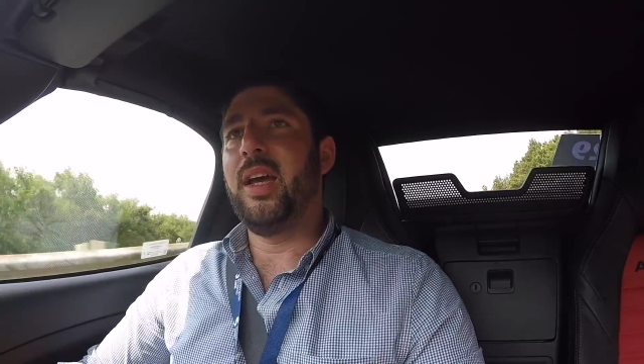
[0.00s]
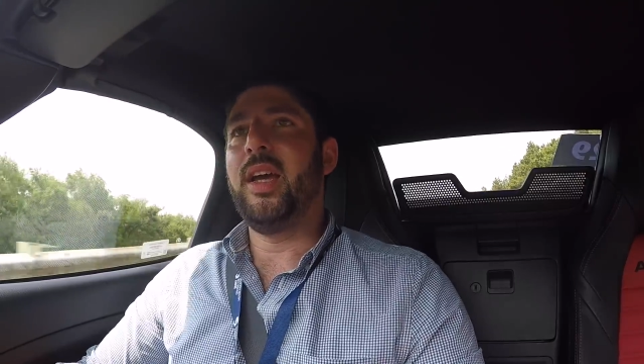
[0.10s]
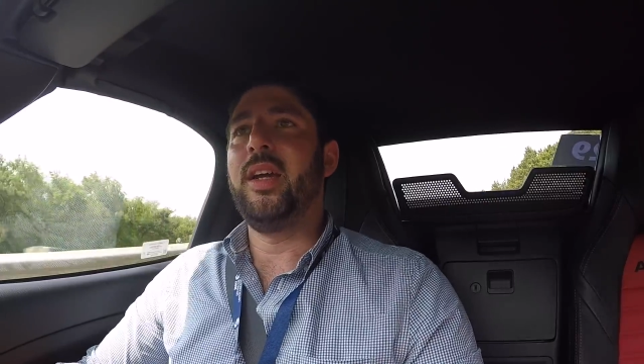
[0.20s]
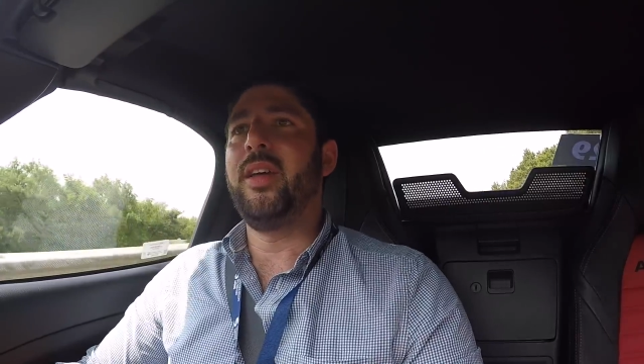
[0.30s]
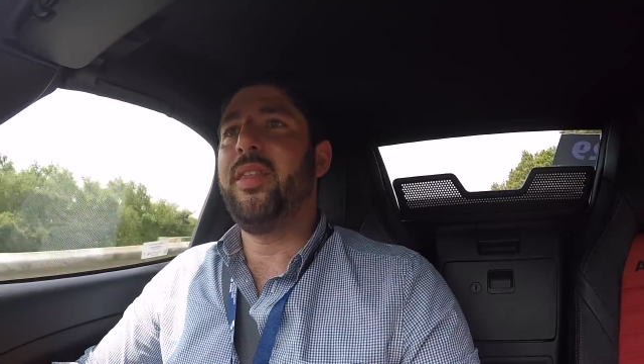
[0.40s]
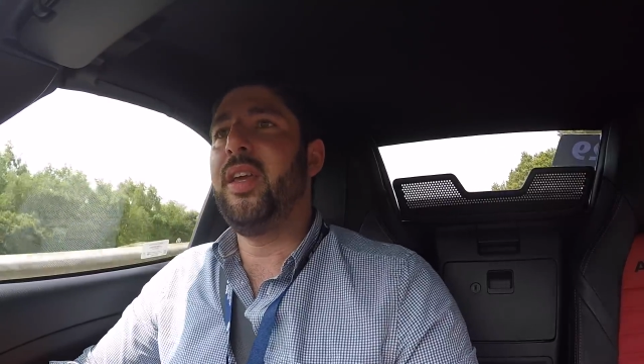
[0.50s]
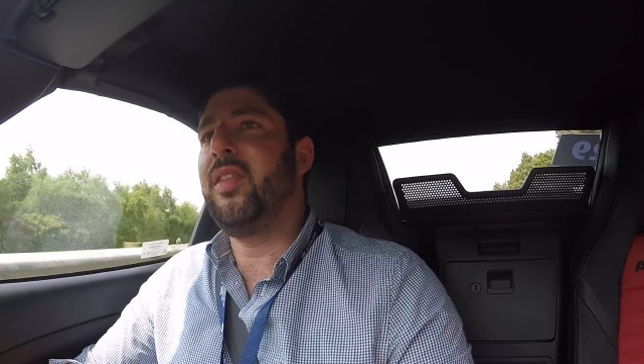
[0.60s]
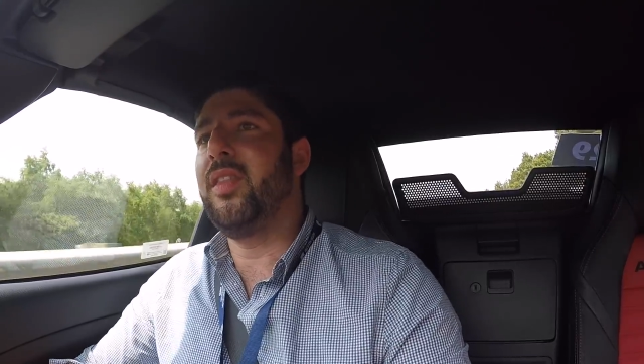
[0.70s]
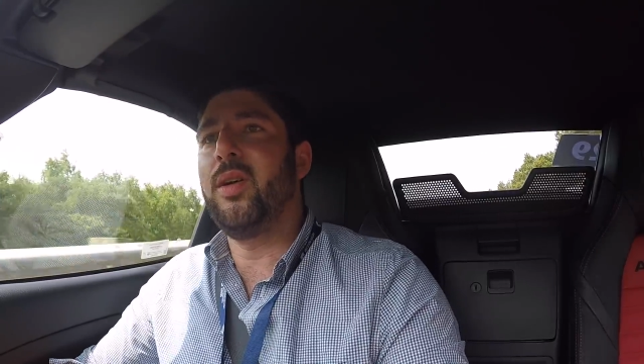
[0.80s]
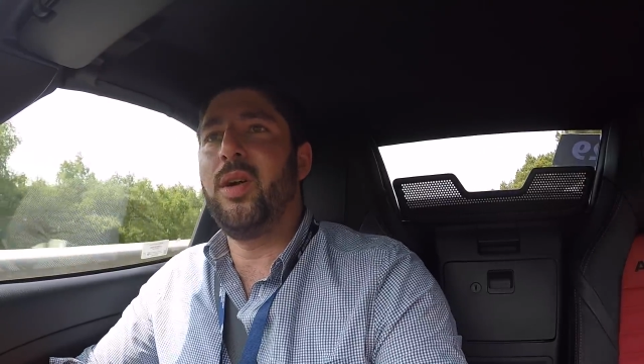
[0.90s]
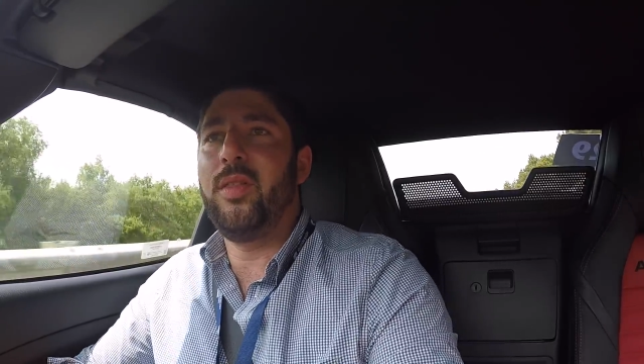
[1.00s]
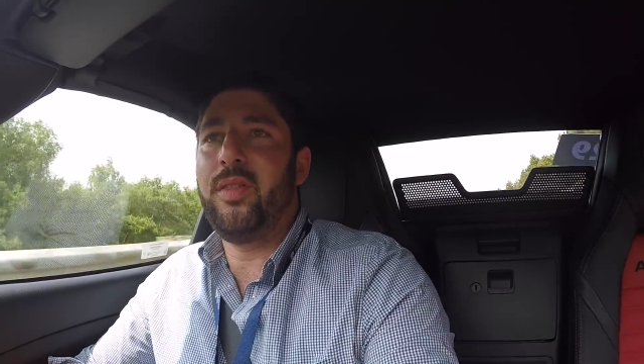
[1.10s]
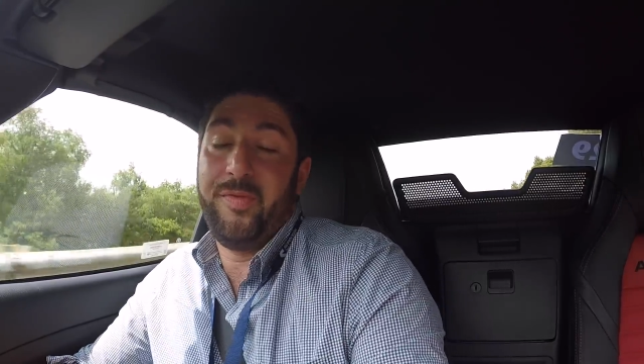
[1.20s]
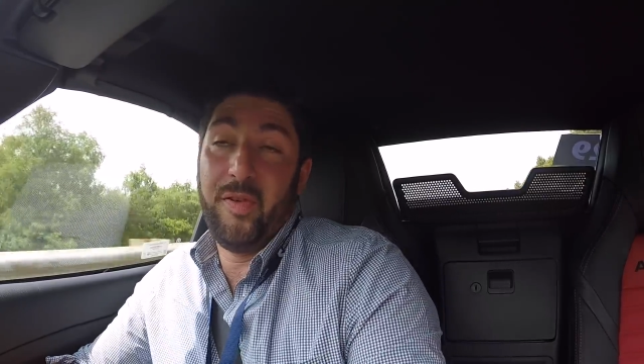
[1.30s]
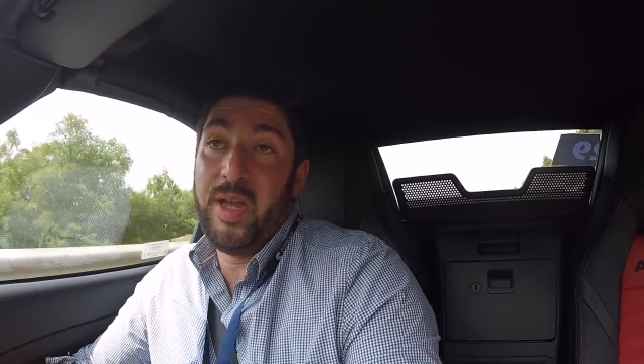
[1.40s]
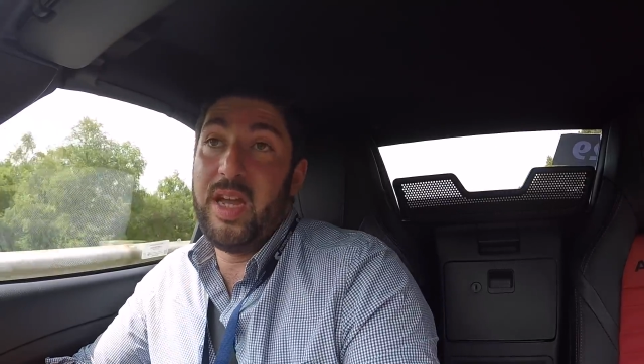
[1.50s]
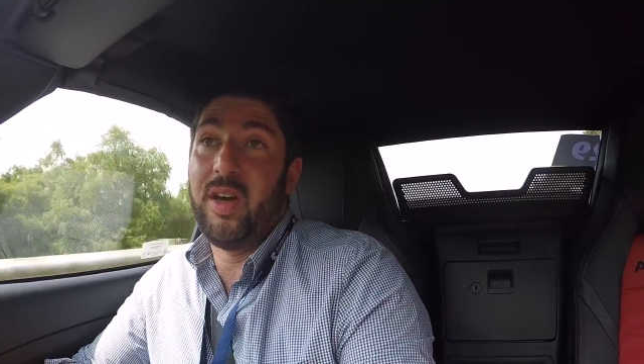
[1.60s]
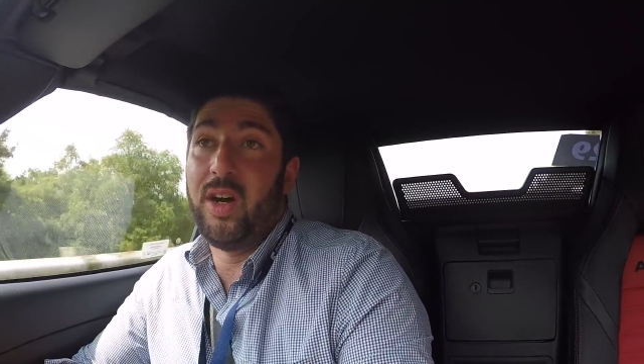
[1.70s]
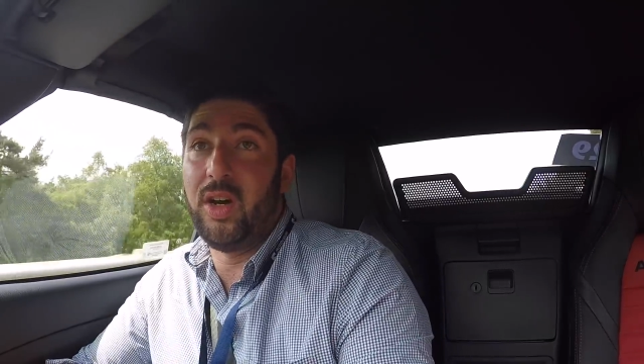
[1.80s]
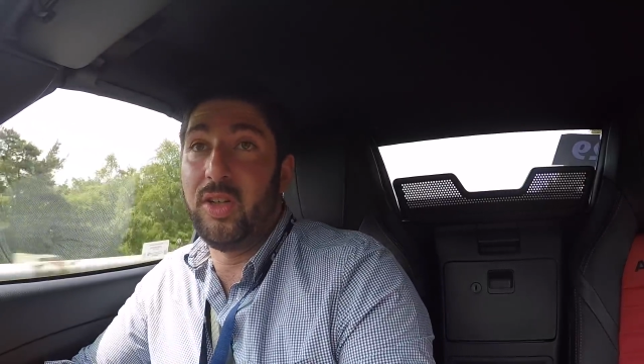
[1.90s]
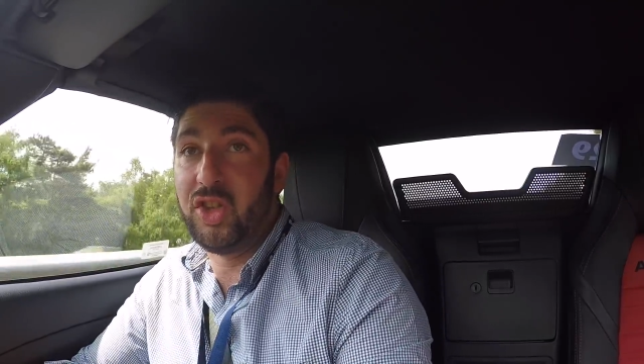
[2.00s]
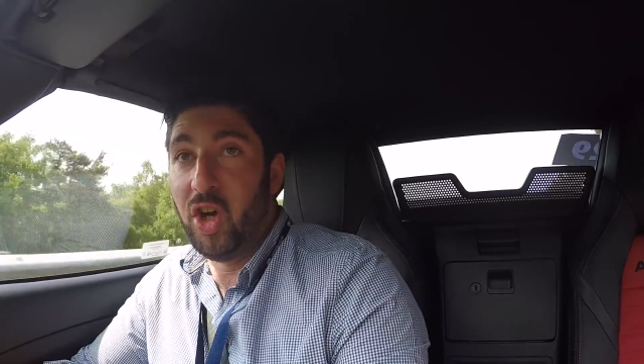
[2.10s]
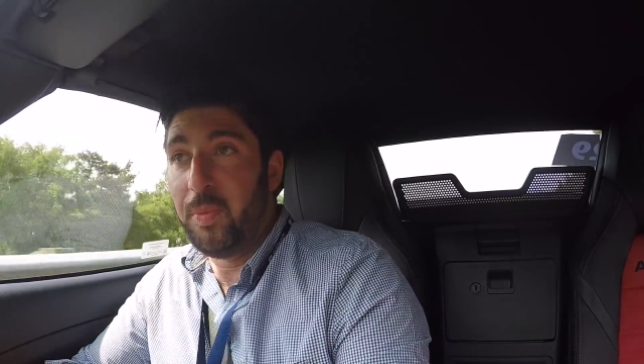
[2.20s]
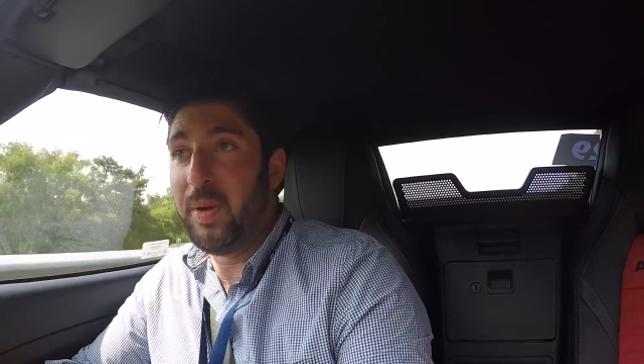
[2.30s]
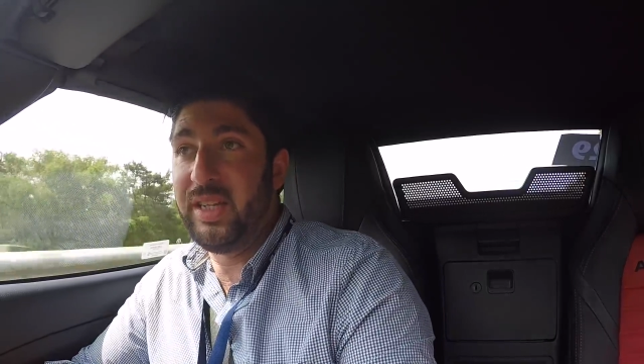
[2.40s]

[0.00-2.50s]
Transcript: And I think for me, the hard top